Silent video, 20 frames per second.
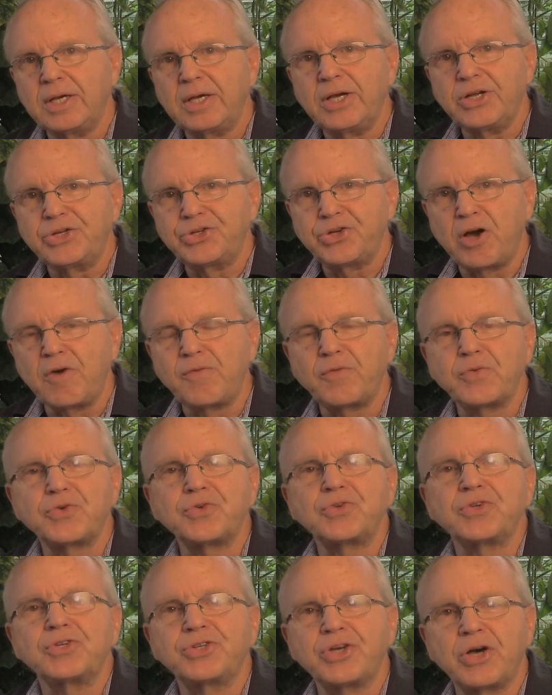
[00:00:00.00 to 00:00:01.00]

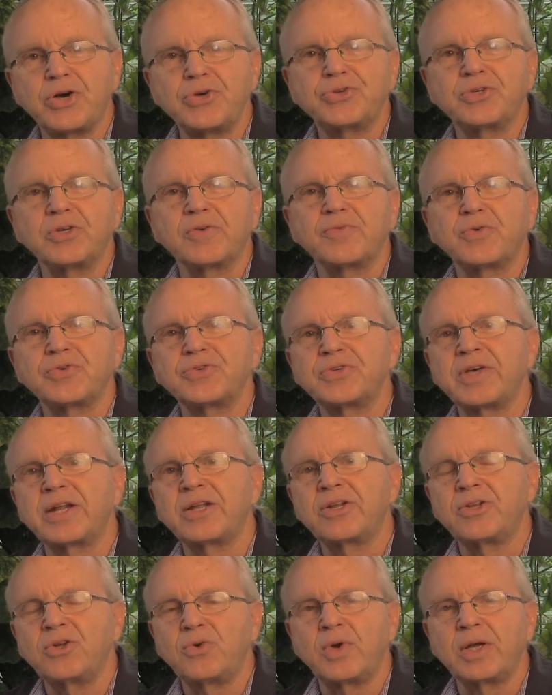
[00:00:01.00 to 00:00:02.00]
Joseph was that
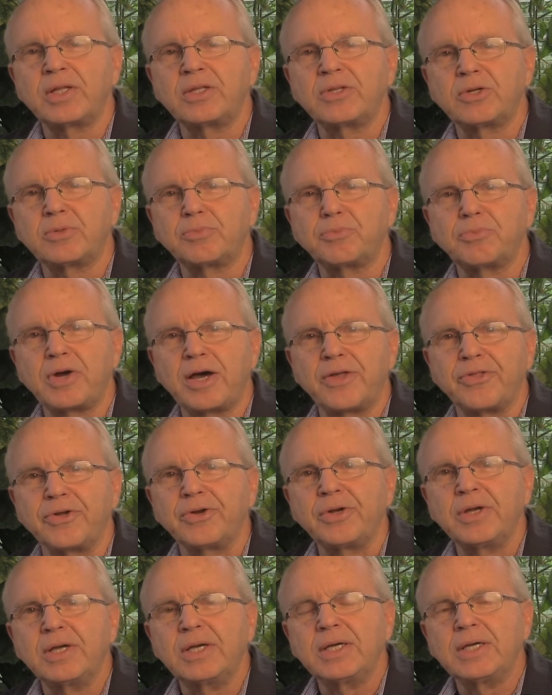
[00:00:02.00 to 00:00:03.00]
annoying little
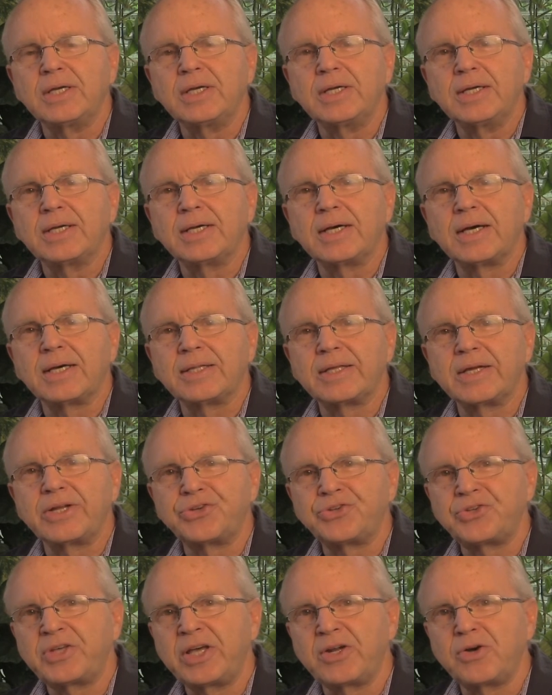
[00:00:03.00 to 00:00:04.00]
brother that
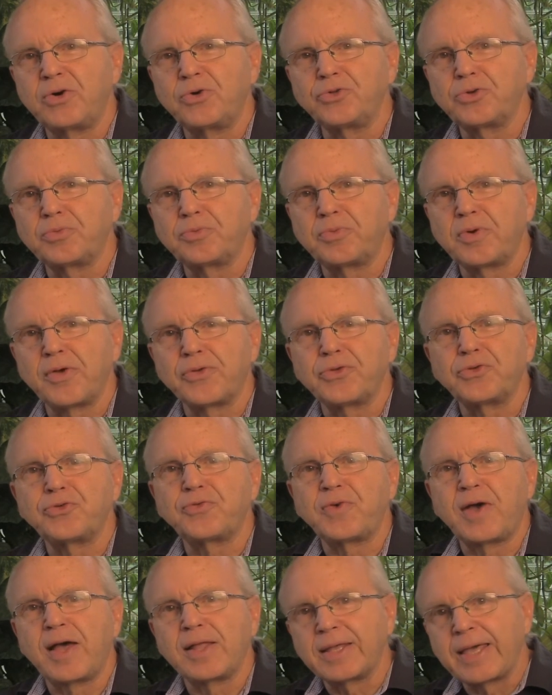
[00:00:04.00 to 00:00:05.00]
his 10 older brothers
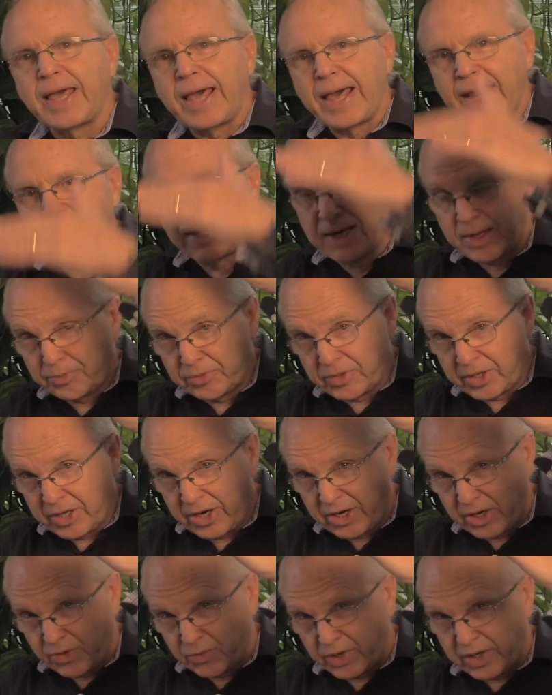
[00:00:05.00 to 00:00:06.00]
finally had it up to
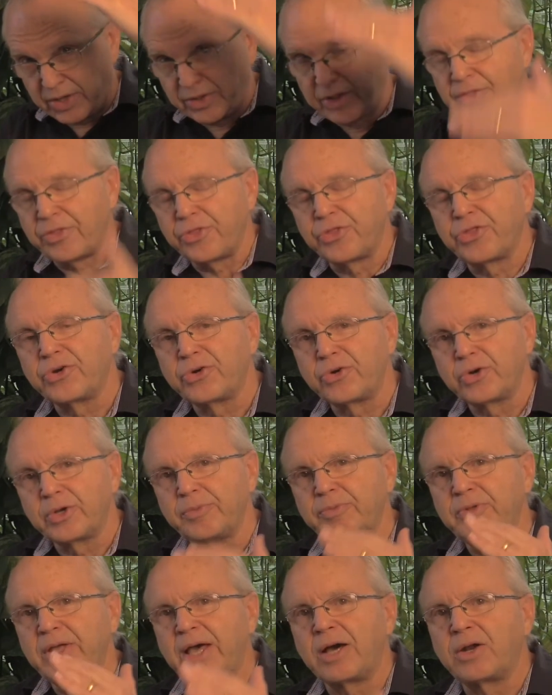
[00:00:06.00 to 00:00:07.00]
here with and threw
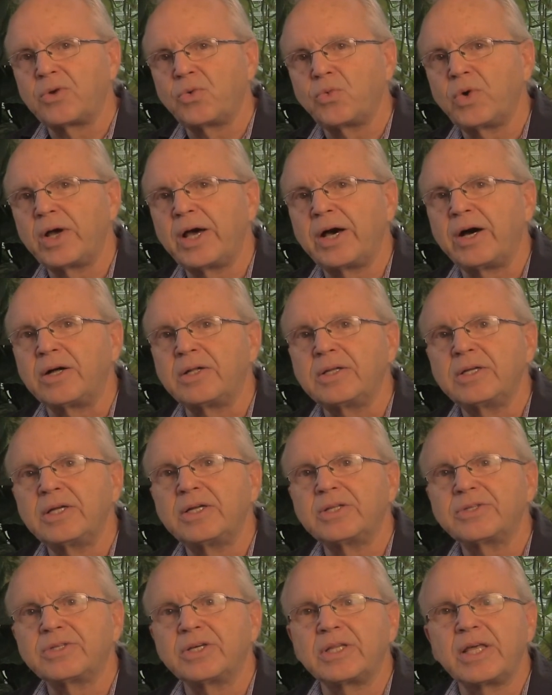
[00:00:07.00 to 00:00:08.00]
him down a well
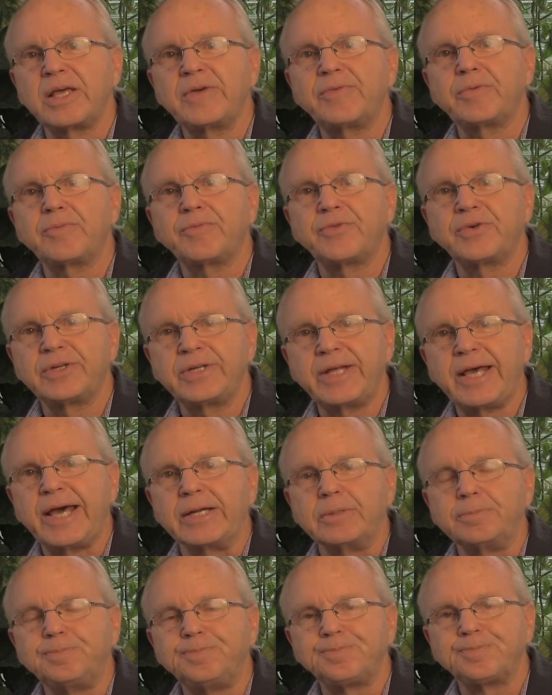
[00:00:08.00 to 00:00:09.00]
to leave him for
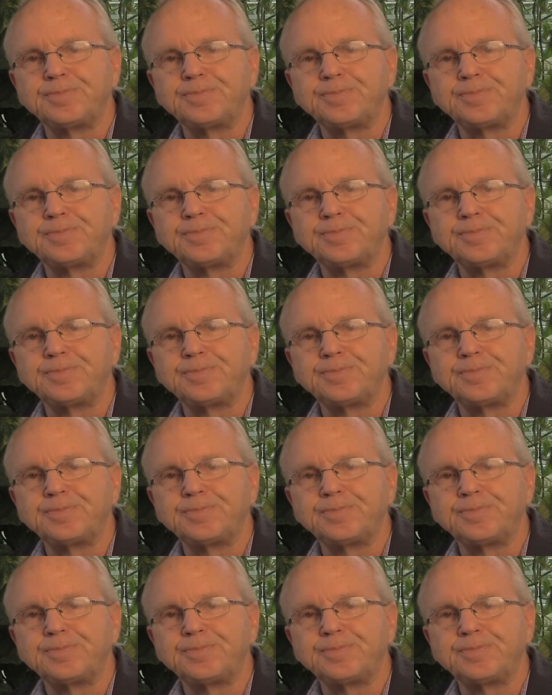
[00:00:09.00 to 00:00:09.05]
dead.